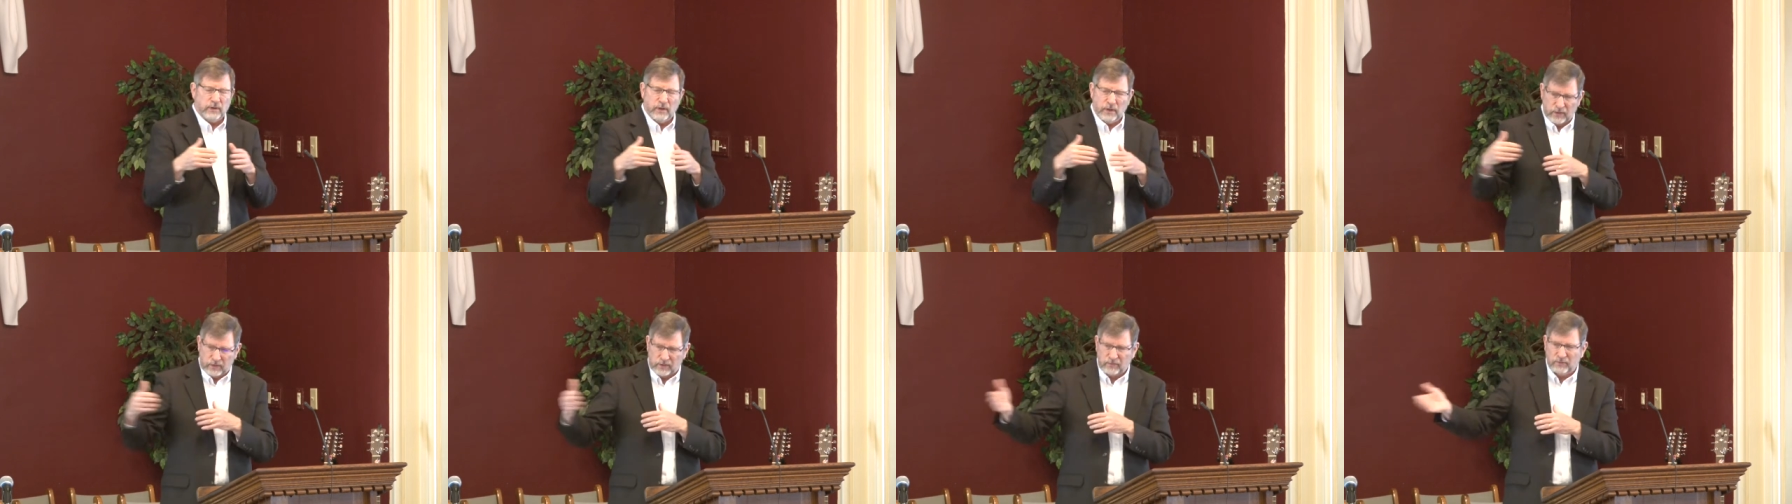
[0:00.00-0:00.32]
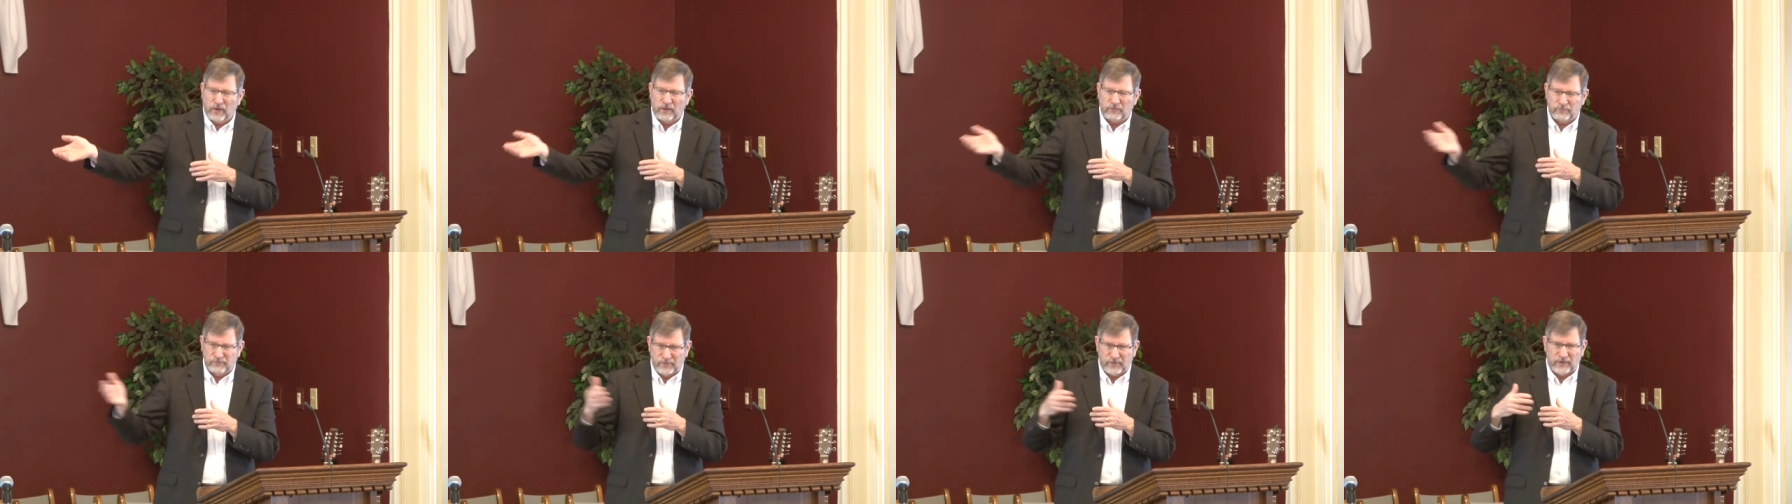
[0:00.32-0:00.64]
a,
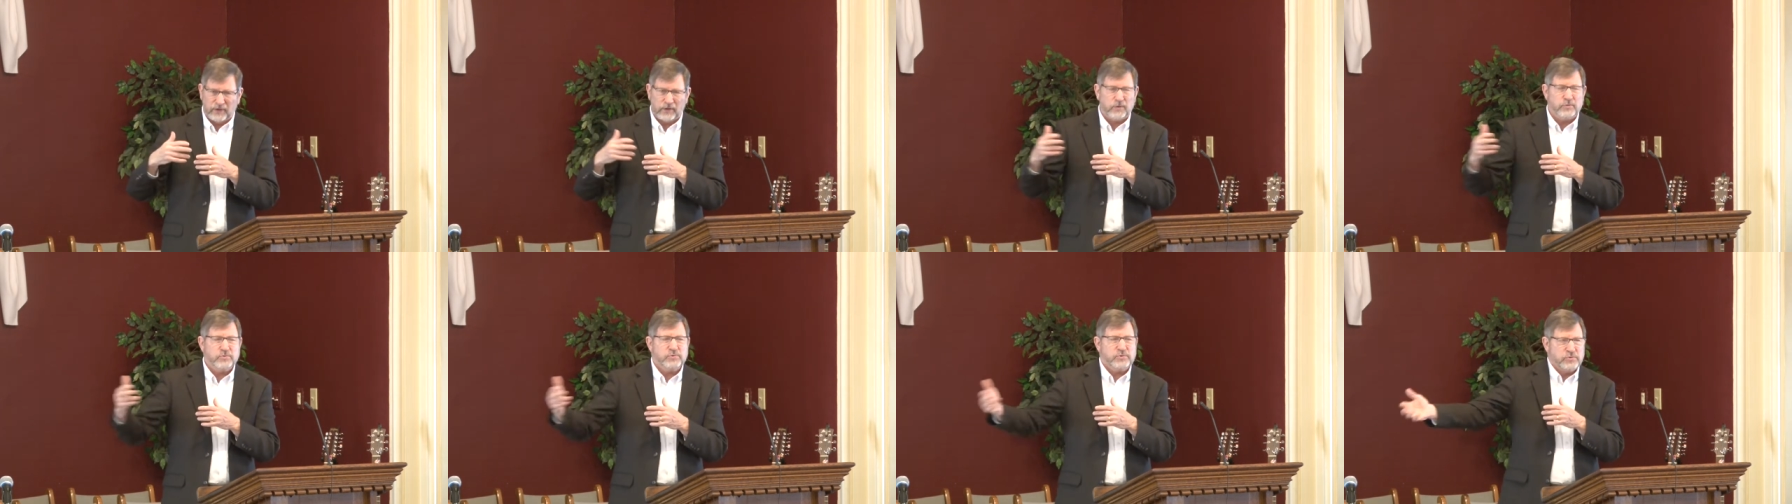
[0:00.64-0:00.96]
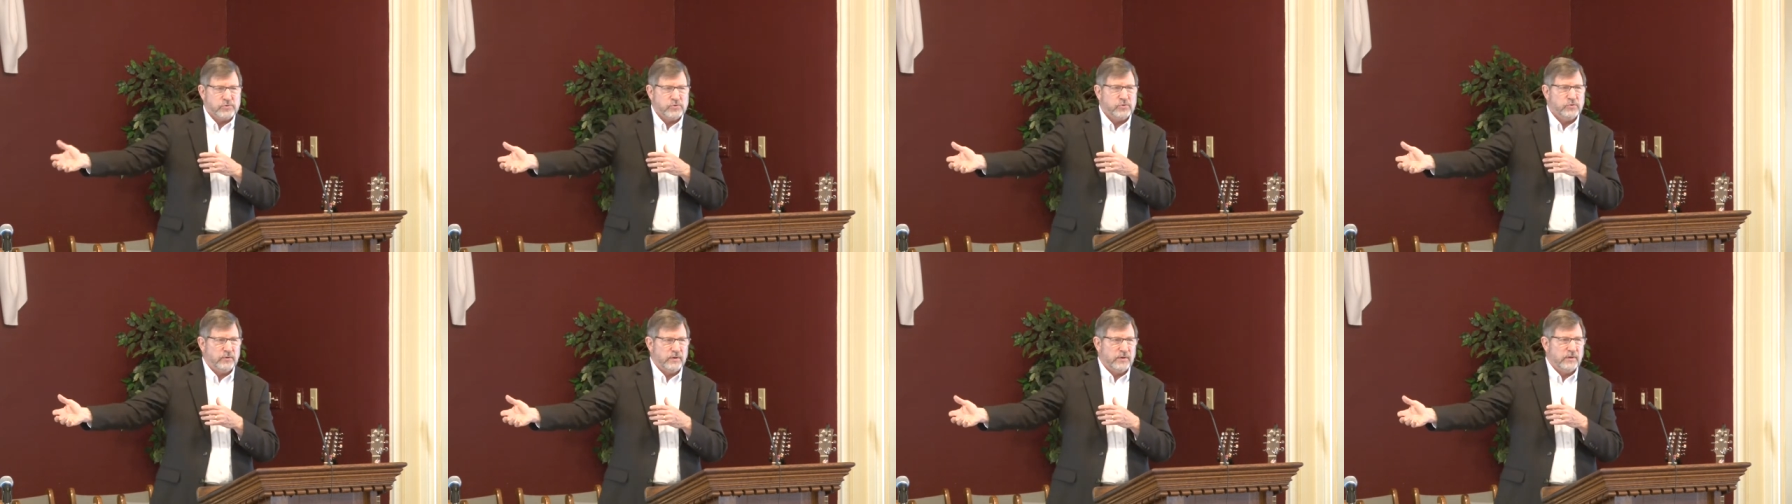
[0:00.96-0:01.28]
a fellow
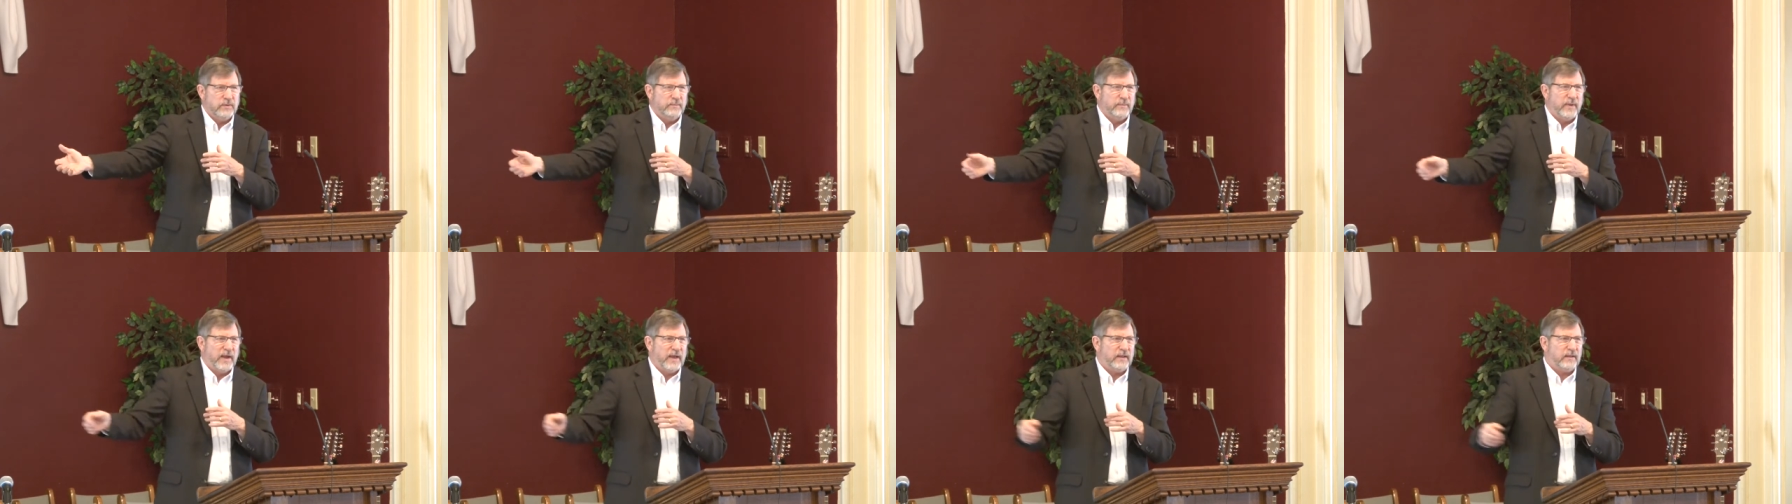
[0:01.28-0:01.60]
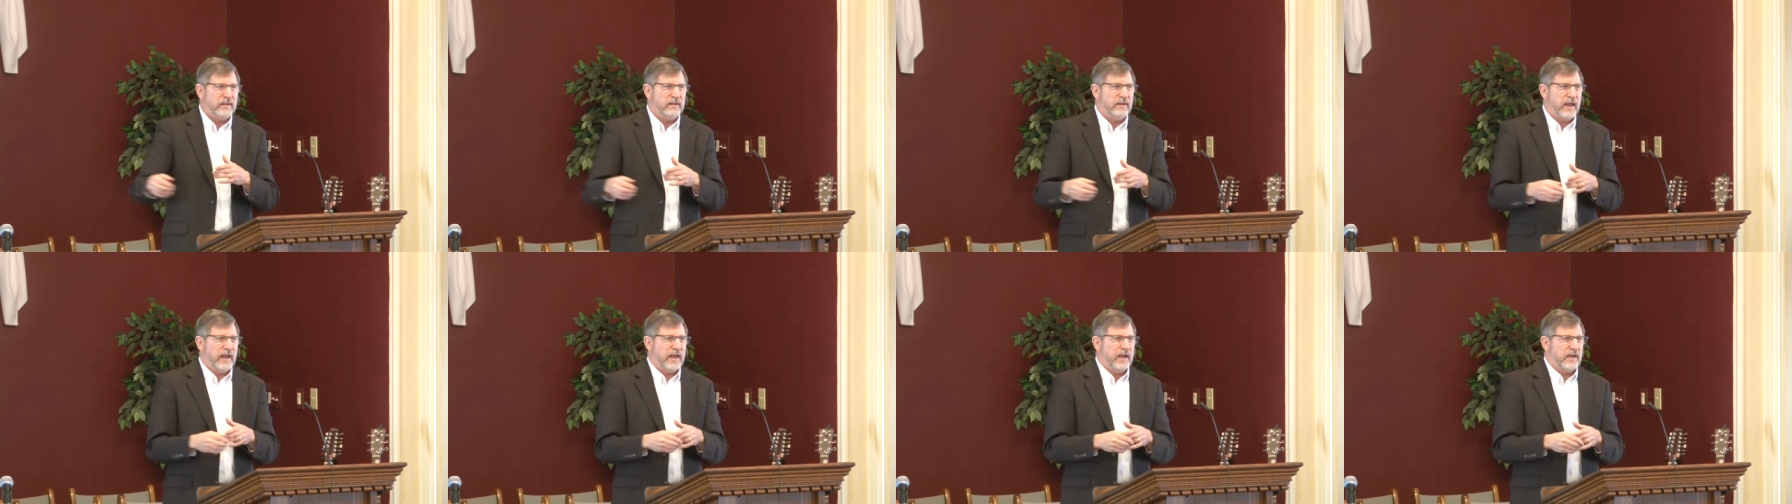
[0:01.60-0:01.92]
student in my
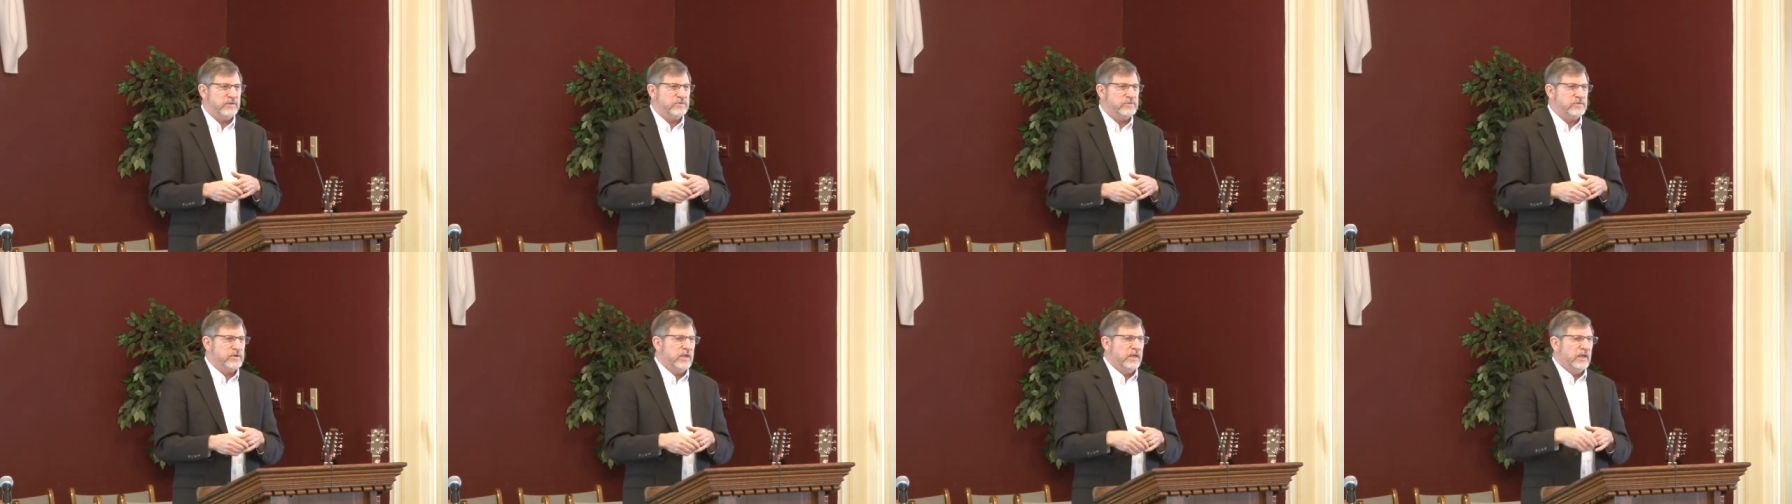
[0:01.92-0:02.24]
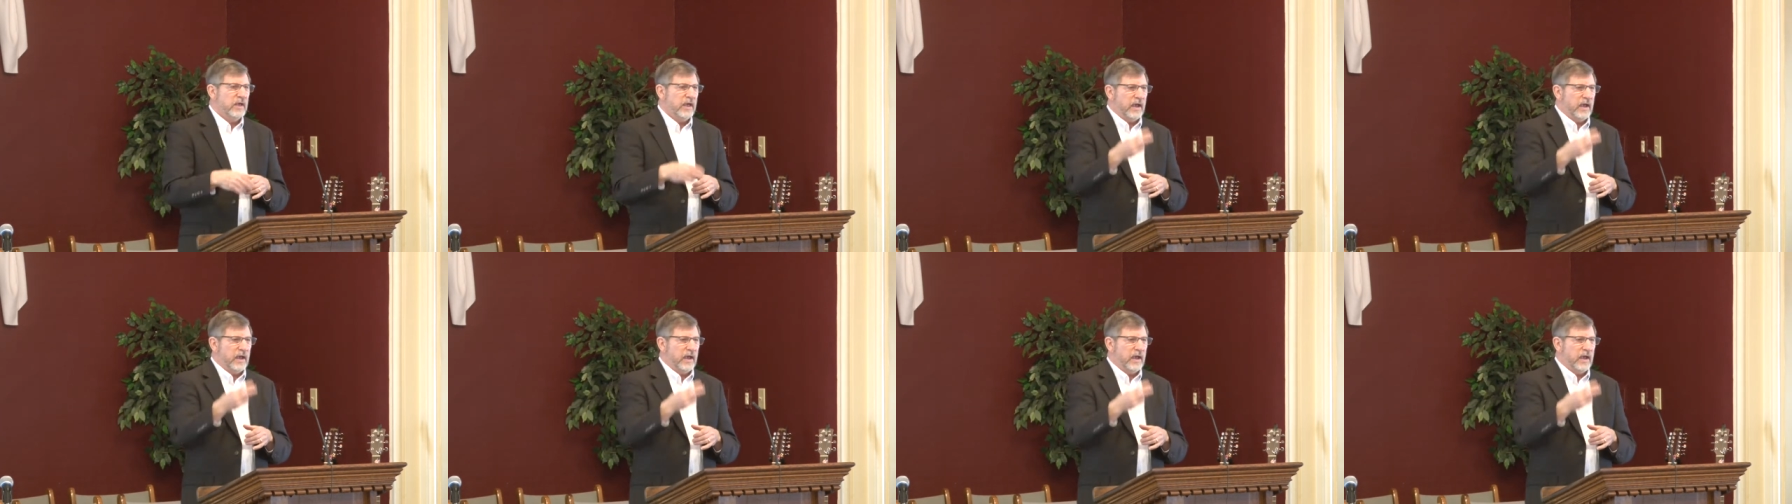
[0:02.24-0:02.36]
class,